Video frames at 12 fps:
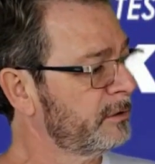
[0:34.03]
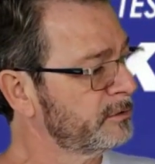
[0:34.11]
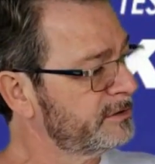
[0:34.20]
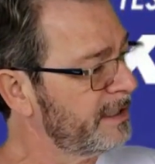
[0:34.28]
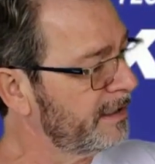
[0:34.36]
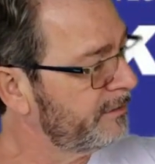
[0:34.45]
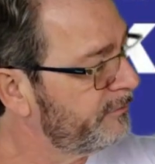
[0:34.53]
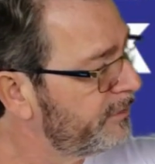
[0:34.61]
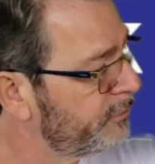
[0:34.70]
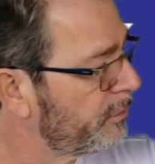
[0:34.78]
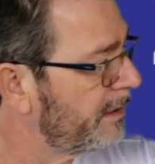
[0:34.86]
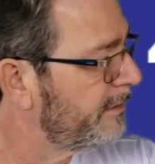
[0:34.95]
You can
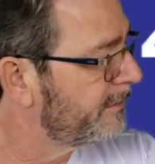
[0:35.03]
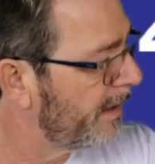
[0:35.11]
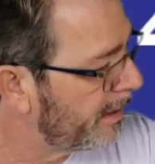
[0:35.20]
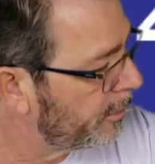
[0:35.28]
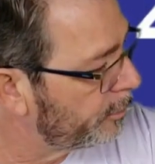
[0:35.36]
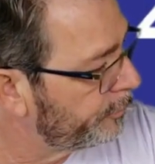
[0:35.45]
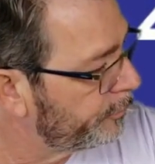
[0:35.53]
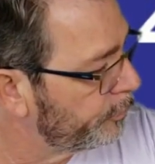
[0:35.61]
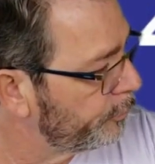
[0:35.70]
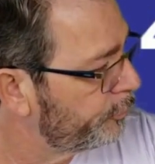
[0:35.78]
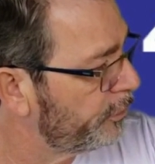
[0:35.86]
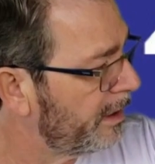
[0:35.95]
visualize the
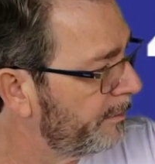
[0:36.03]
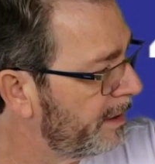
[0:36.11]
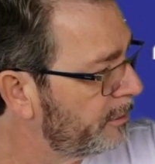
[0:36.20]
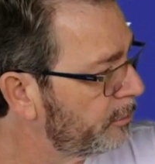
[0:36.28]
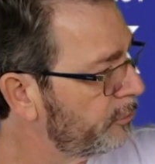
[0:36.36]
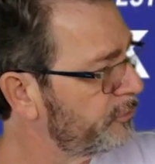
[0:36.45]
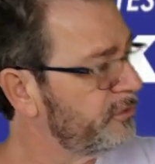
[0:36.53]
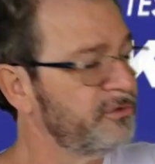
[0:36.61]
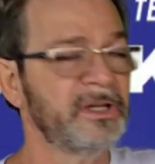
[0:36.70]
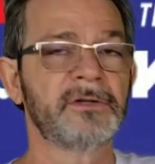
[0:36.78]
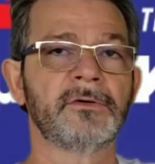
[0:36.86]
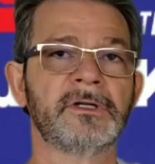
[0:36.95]
operation of the injectors
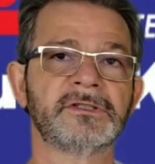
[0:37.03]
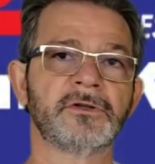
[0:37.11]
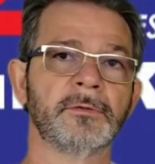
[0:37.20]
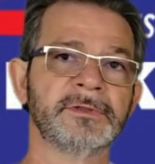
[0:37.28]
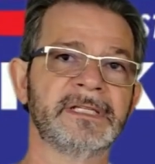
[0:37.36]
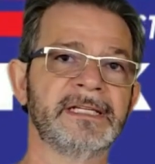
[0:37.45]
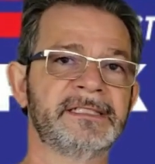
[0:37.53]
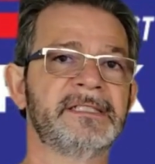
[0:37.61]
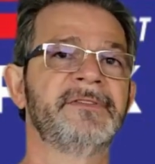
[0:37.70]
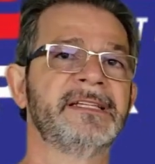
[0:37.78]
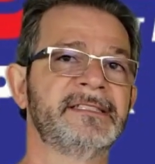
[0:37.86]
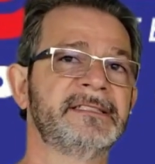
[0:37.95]
as if it were in the
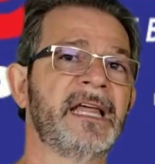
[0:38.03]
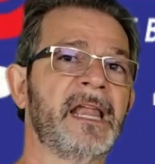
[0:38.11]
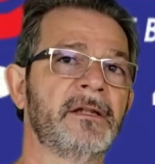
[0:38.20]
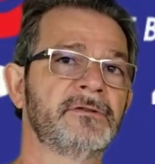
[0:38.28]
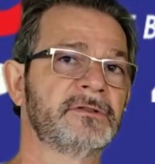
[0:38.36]
car engine,